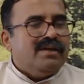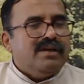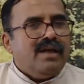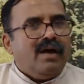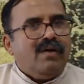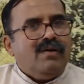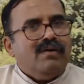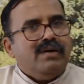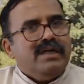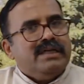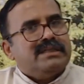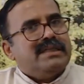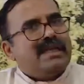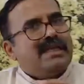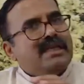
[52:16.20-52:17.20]
Now
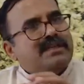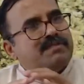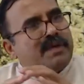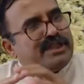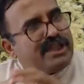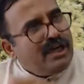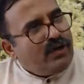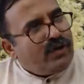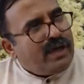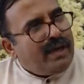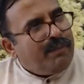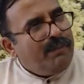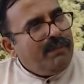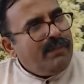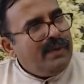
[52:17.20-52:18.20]
it's nothing special to
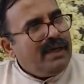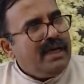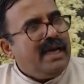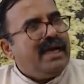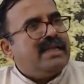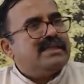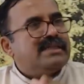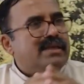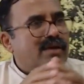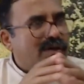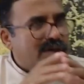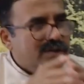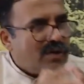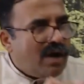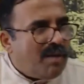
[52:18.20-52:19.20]
him. It is
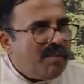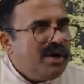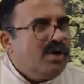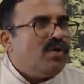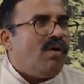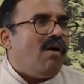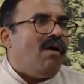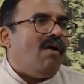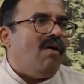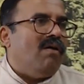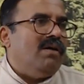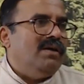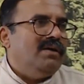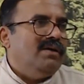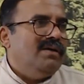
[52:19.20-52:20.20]
common to
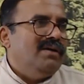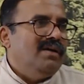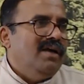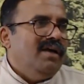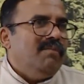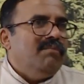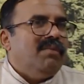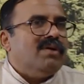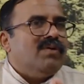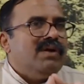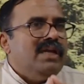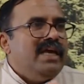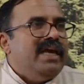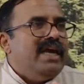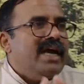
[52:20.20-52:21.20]
all, but
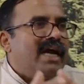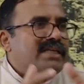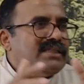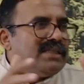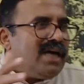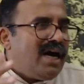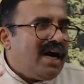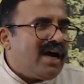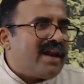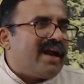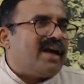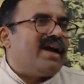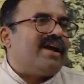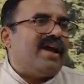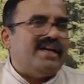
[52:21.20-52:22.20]
only he has
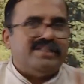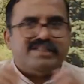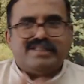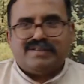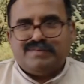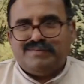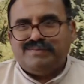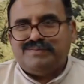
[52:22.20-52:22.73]
recognized.